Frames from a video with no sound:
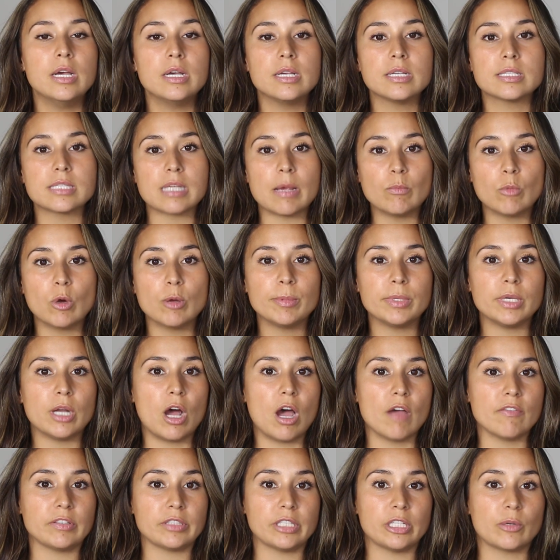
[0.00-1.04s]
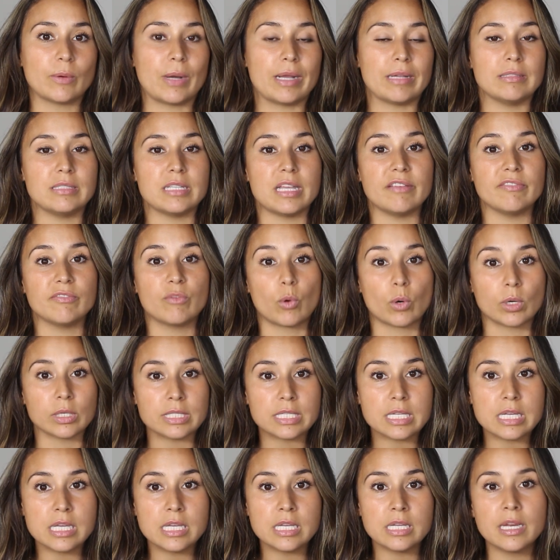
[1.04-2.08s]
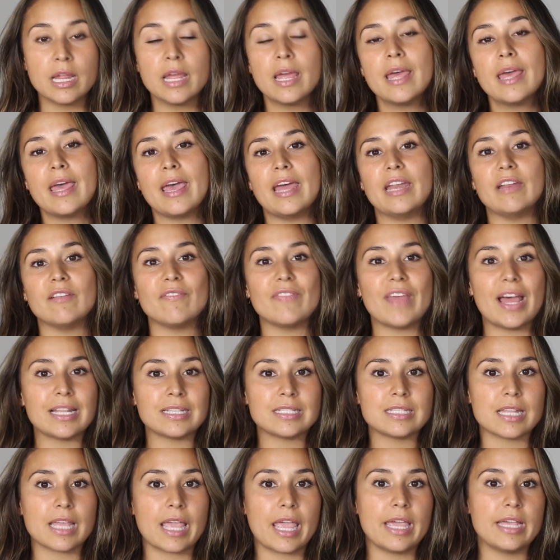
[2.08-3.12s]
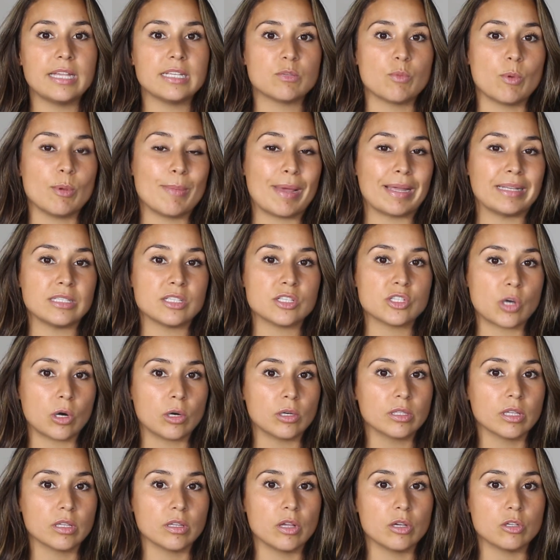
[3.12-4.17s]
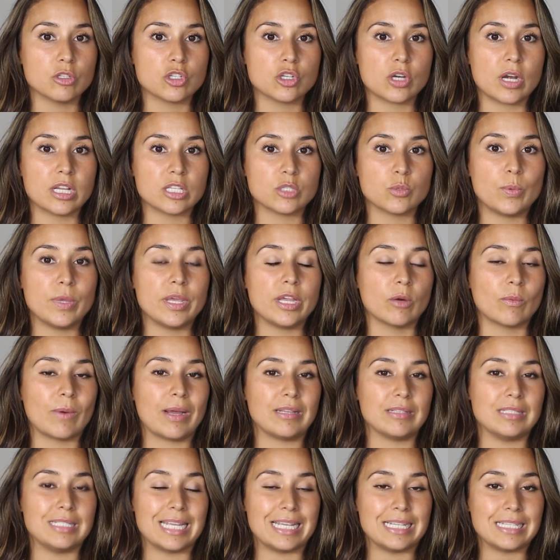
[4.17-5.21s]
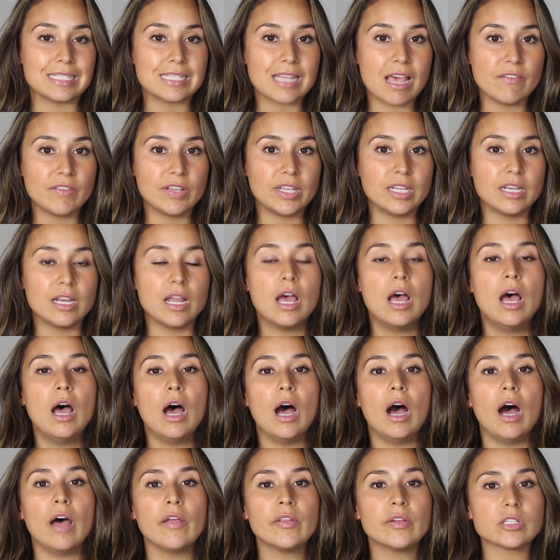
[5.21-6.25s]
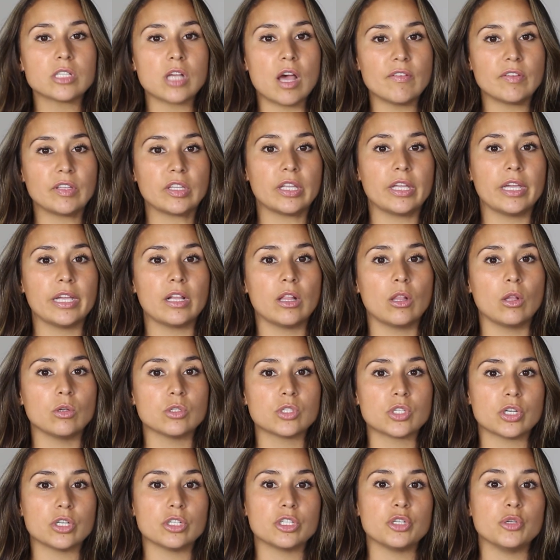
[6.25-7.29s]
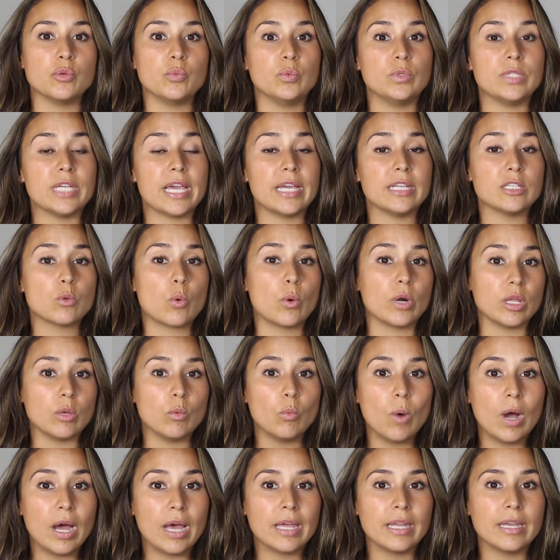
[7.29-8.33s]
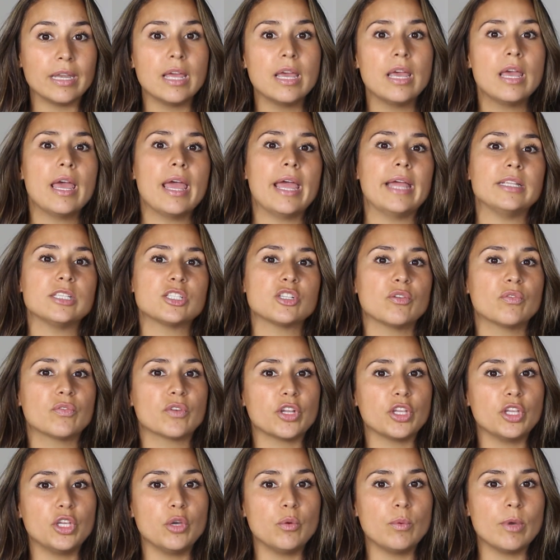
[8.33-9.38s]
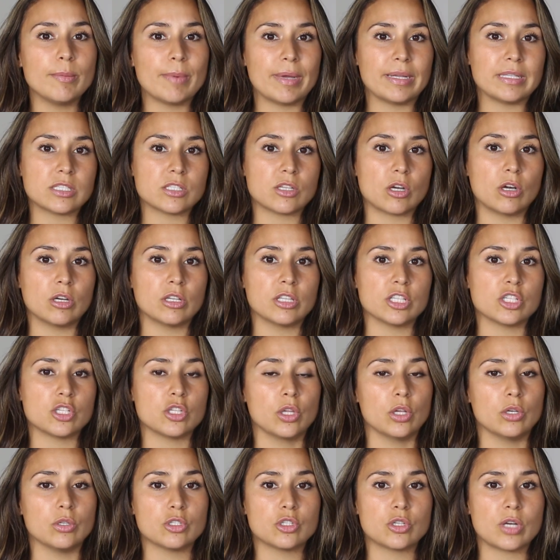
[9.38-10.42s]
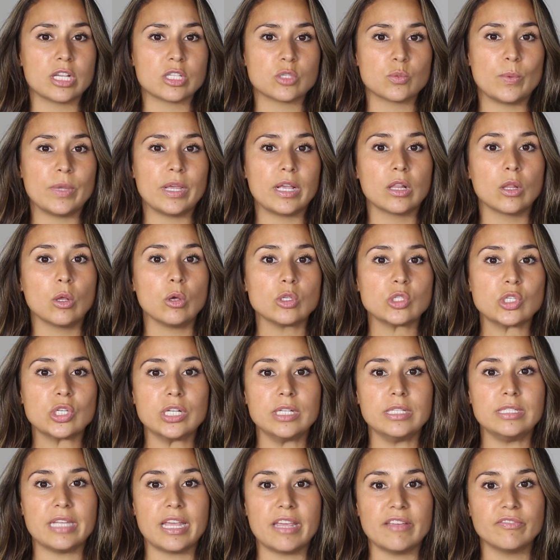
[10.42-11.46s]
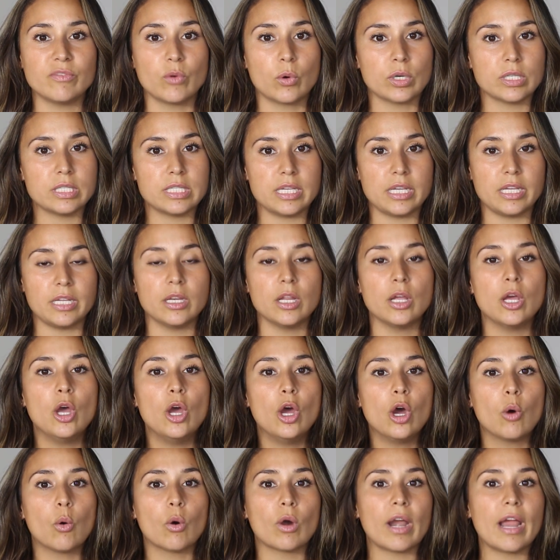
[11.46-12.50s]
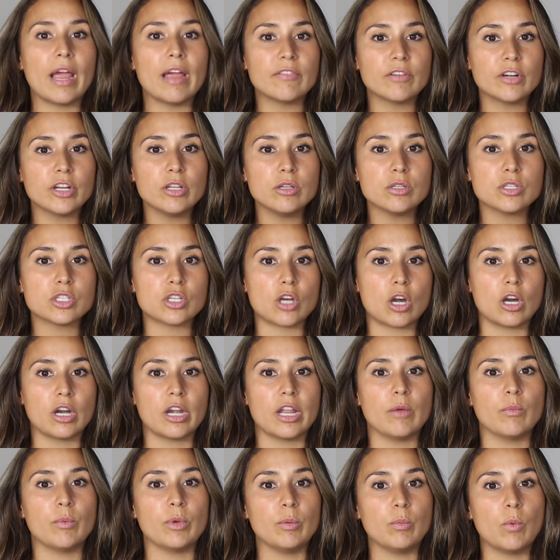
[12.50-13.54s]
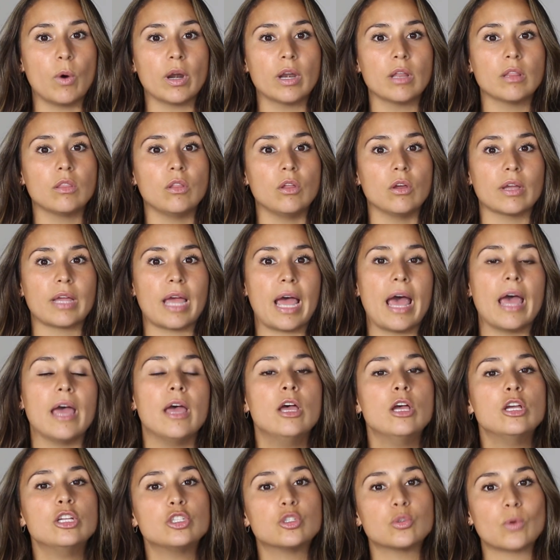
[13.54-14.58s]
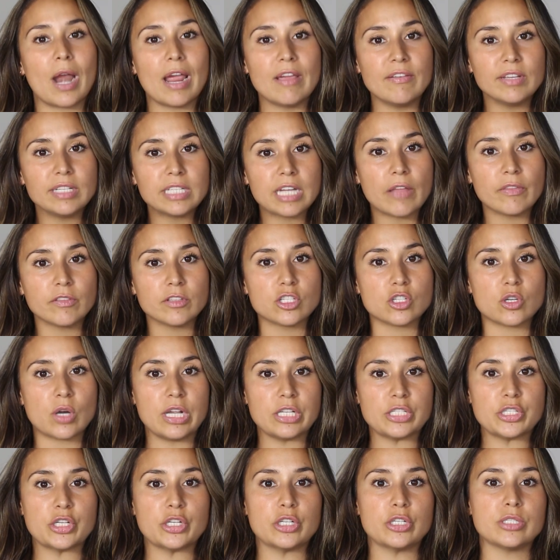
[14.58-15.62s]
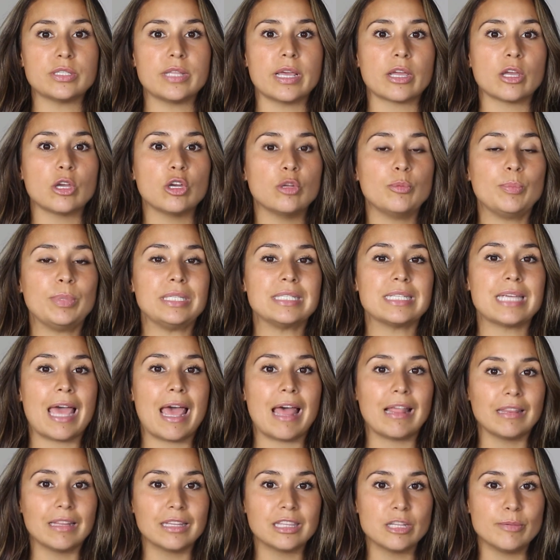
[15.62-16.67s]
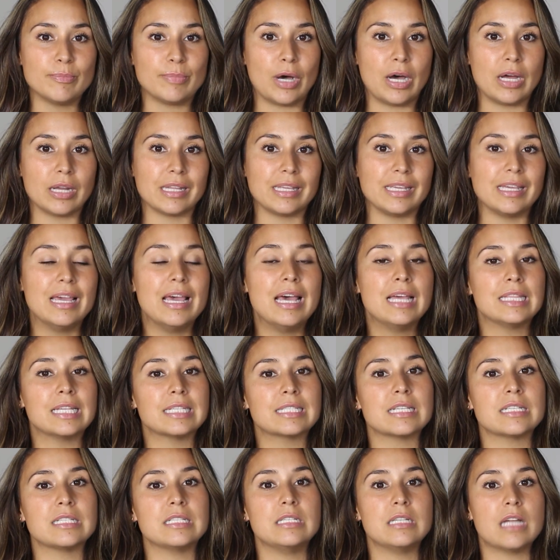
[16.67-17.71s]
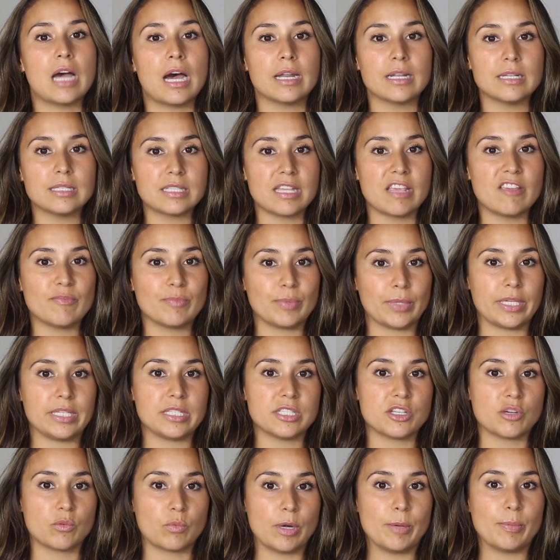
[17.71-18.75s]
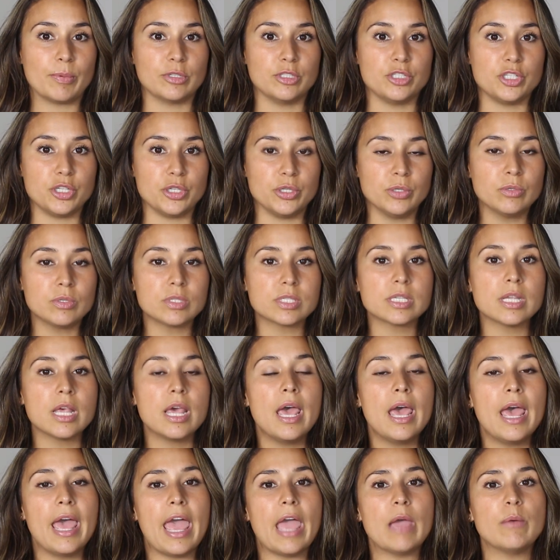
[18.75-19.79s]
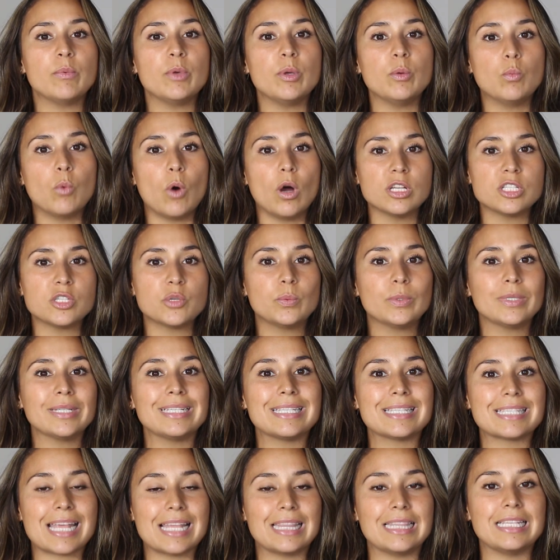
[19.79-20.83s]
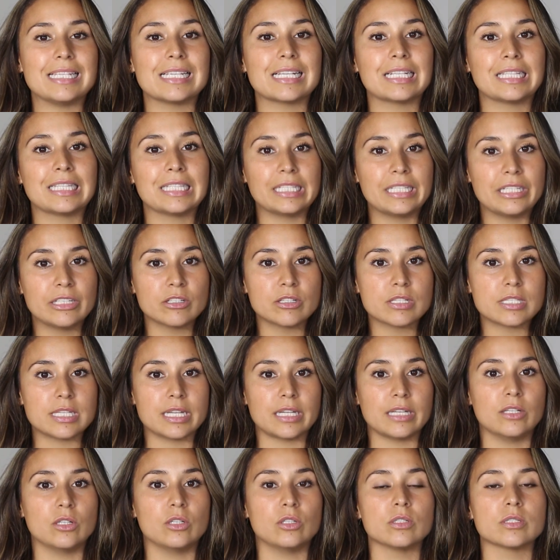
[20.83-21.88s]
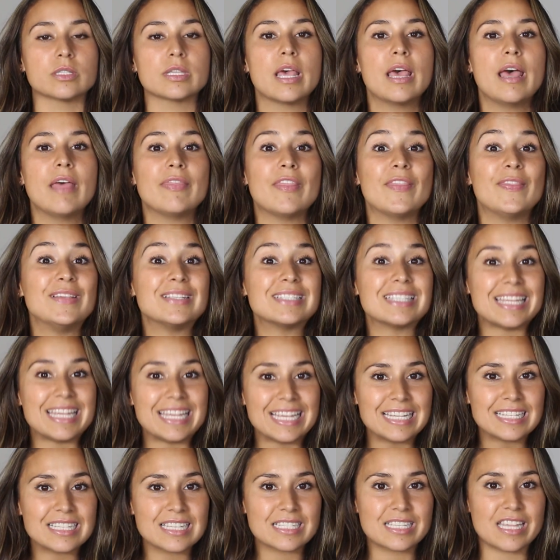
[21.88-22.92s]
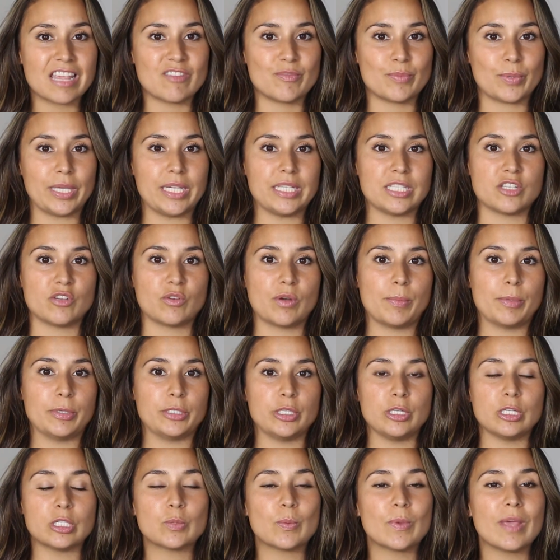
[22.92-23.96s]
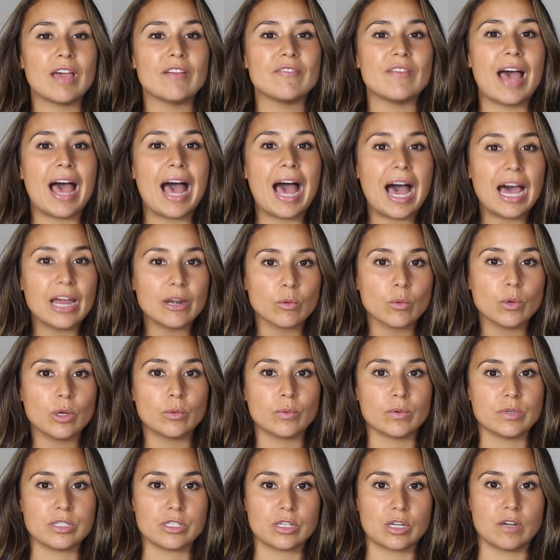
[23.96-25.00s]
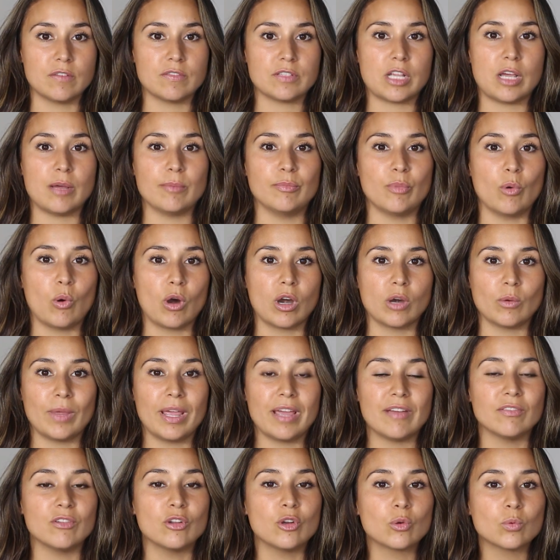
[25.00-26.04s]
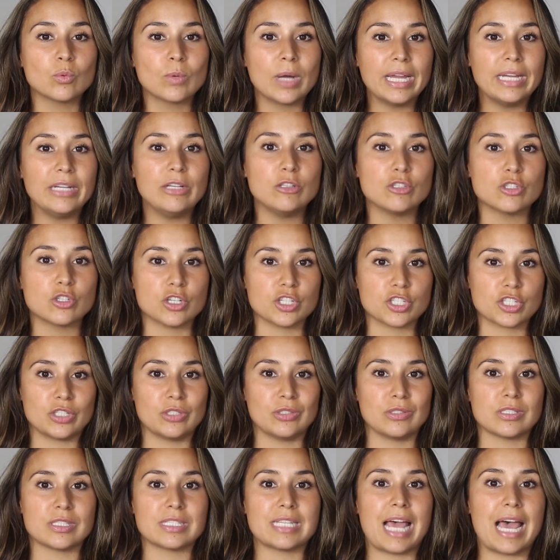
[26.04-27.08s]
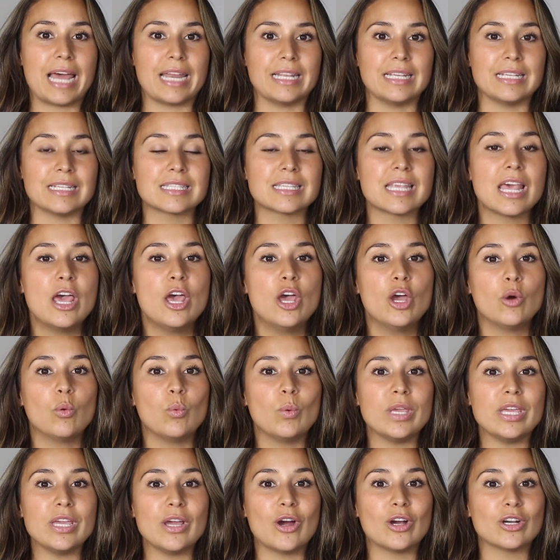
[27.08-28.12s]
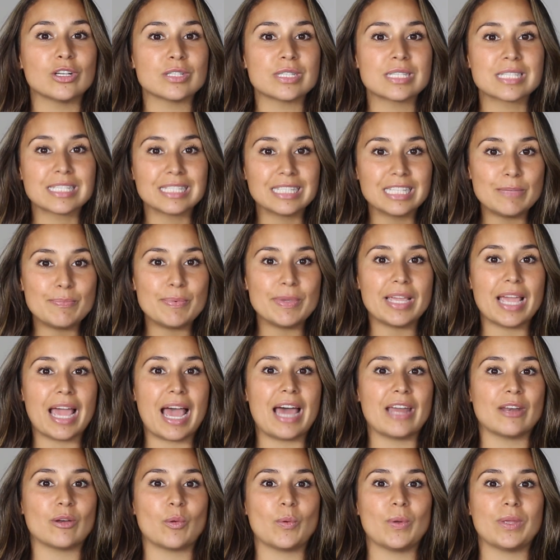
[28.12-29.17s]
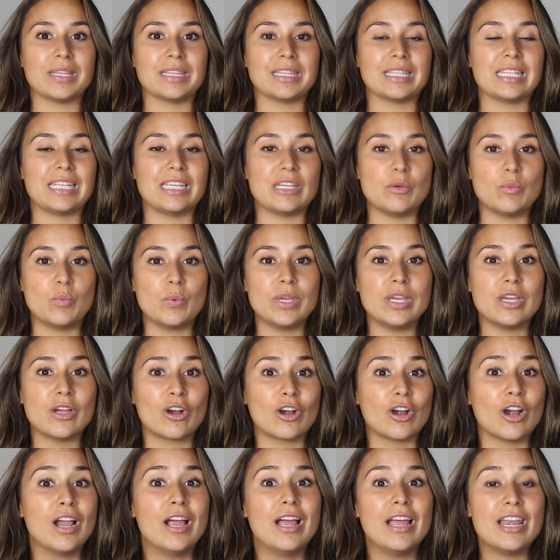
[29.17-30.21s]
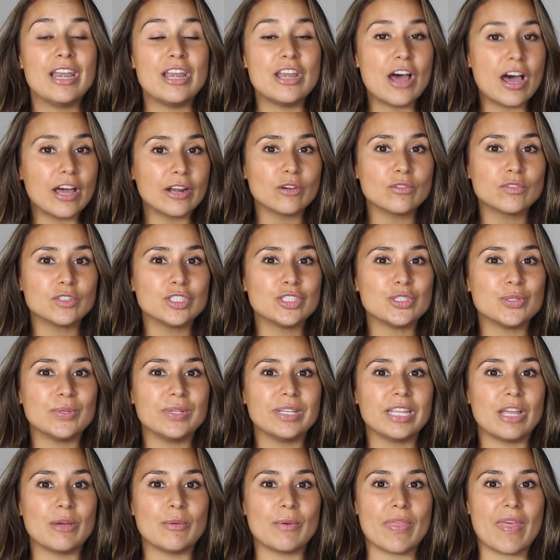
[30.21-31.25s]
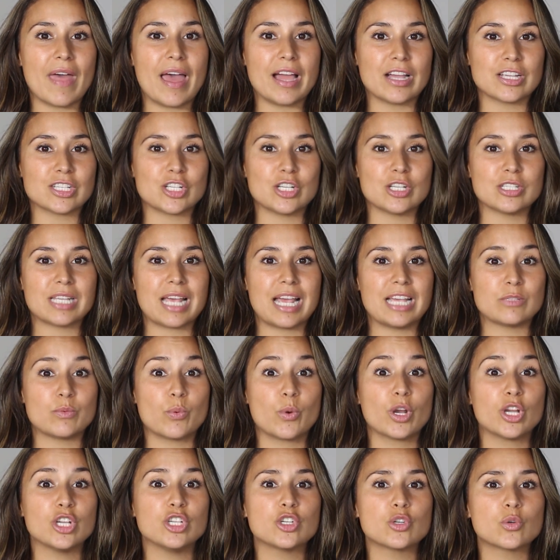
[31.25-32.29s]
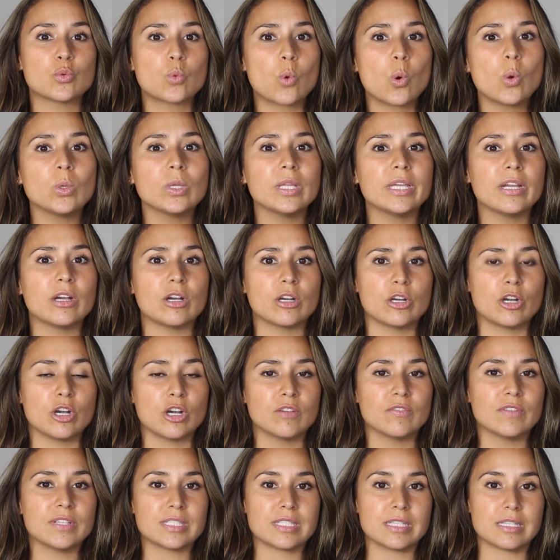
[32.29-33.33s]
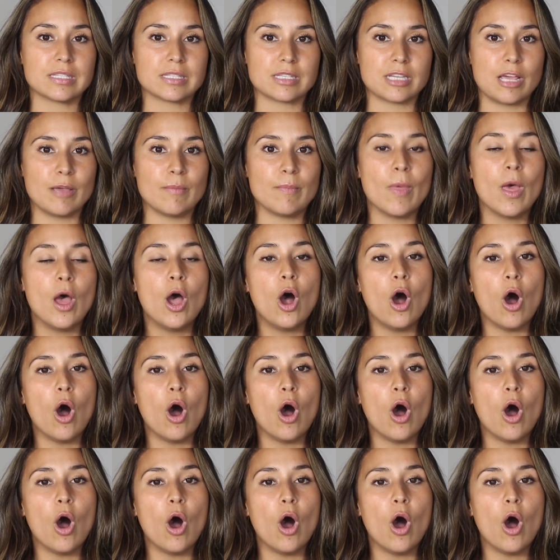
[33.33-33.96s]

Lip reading: Some women ovulate around day 14, and if that's the case, we might start the low stress week around day 7. Others ovulate closer to day 21, and so for you, we might start this low stress week closer to day 14. Wherever you start it, we want to look at driving down the stressors that could be telling the body this is not a safe place to reproduce. And we want to really send these clear signals that this is a safe place to reproduce. We have adequate reserves on board. We have great nutritional status. We are sleeping adequately. We are not overdoing it with exercise. We're controlling our nervous system.